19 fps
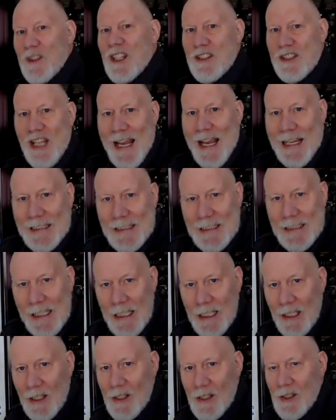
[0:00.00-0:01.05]
the
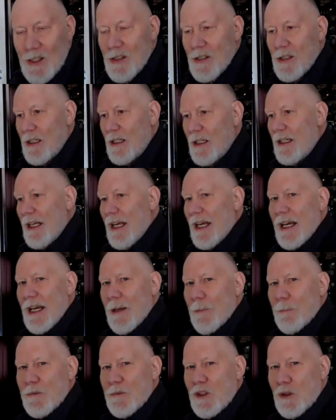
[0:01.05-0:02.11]
techniques um,